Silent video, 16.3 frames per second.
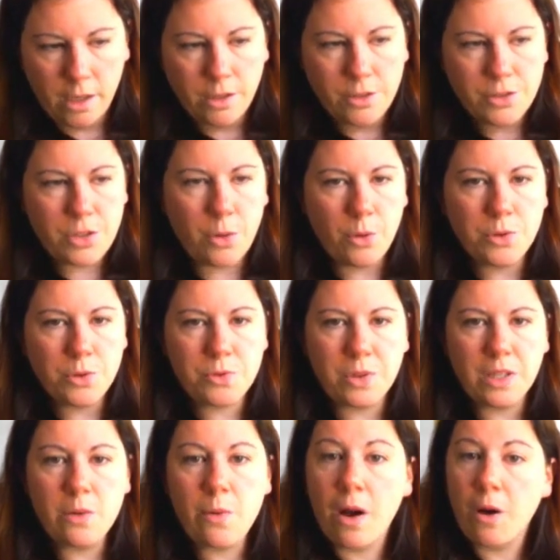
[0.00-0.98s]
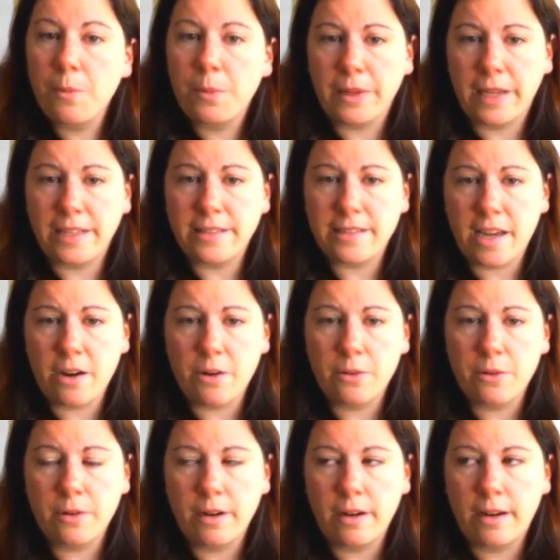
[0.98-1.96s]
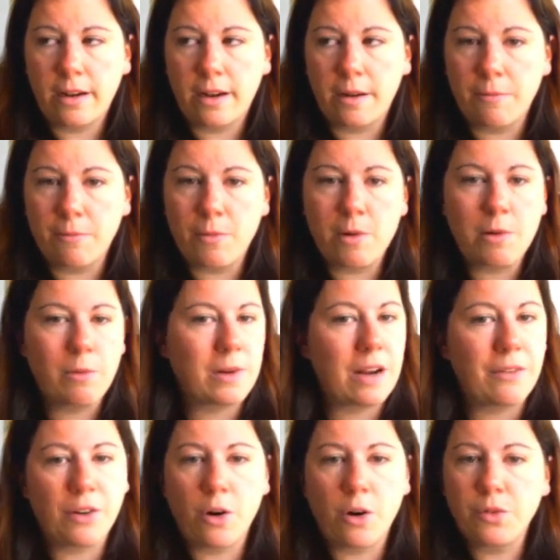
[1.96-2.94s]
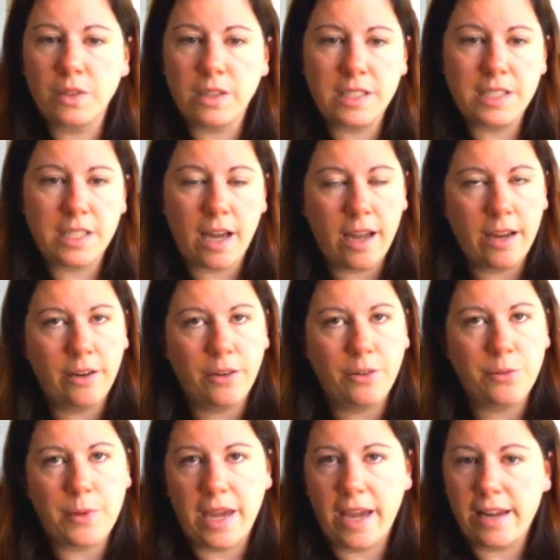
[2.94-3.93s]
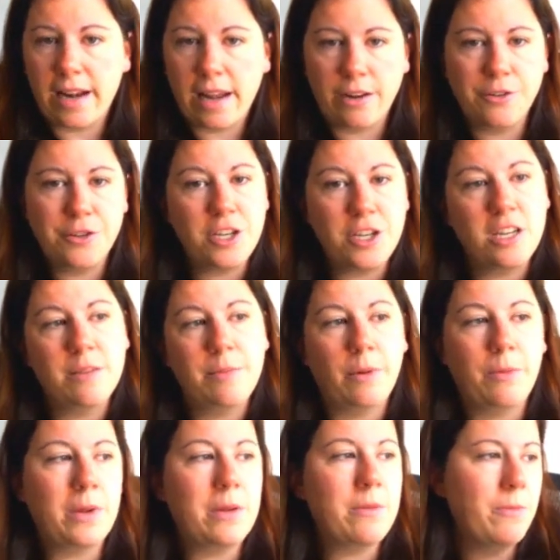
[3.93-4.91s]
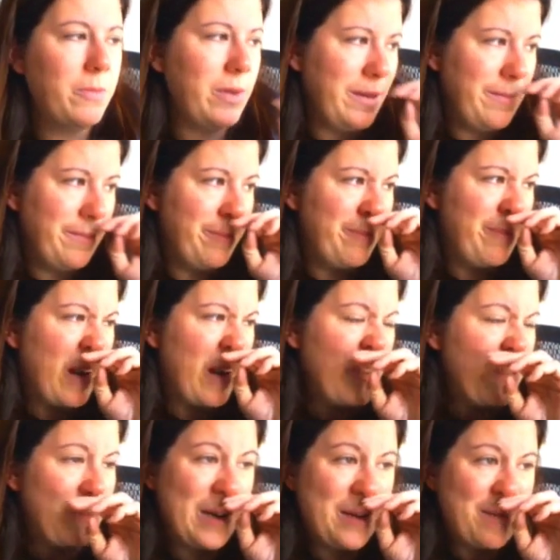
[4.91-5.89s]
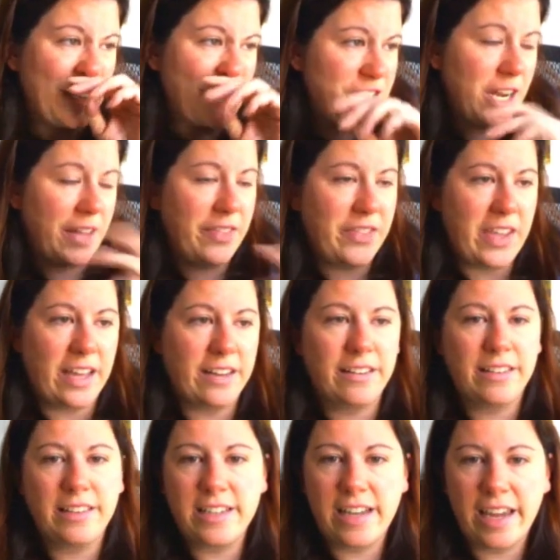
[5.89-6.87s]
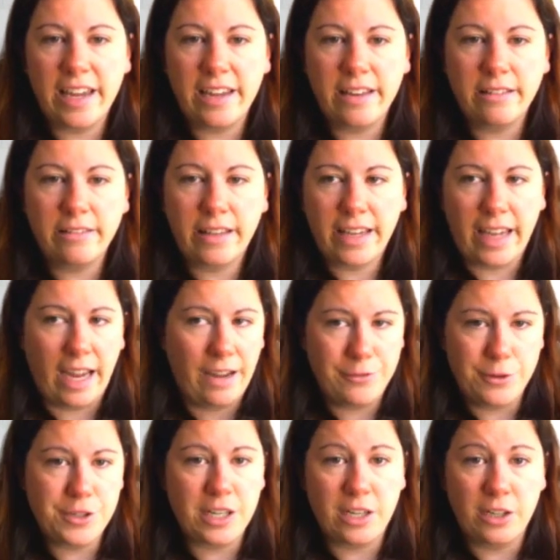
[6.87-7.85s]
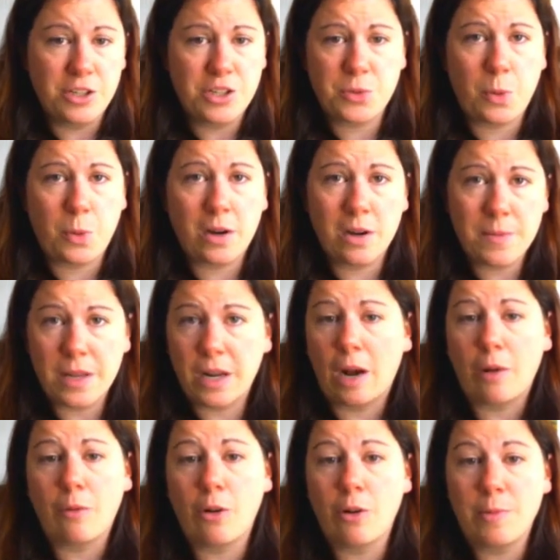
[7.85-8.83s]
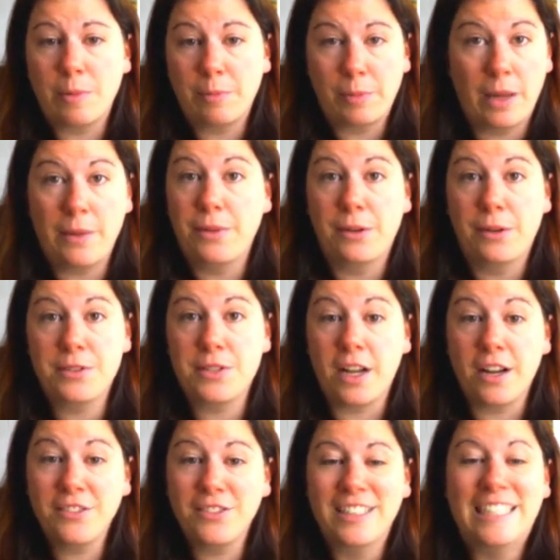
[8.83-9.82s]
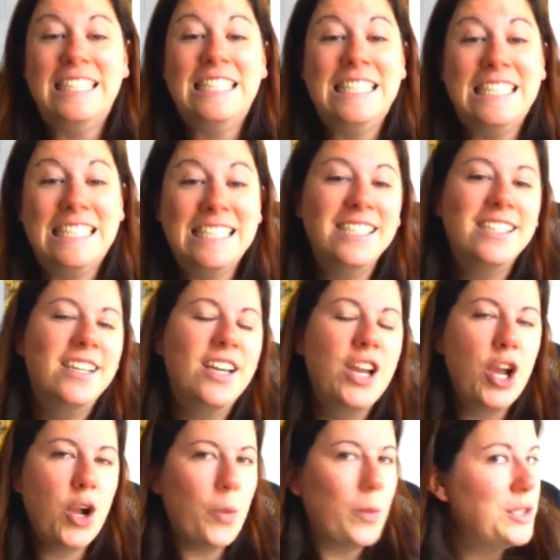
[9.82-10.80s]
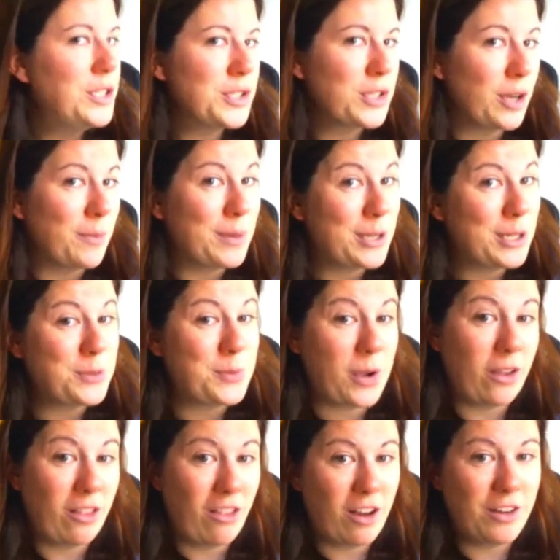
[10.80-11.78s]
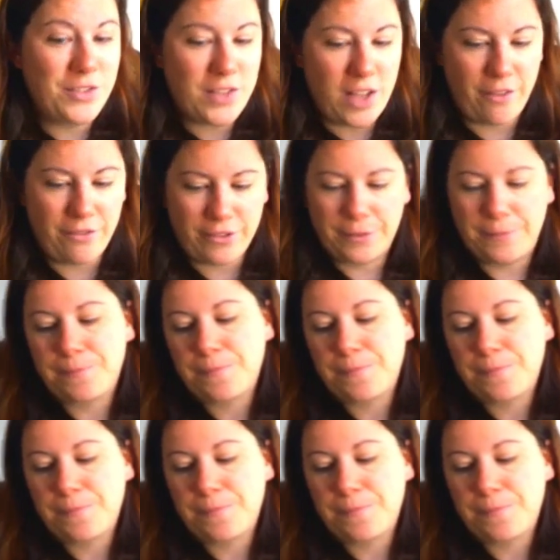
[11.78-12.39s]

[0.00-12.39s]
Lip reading: So it was really well planned out. We were never overly tired. We had energy, but we both pretty much at the end of the day, like after dinner, just wanted to be in our room and play with our stuff, which is good because we've got a lot of stuff.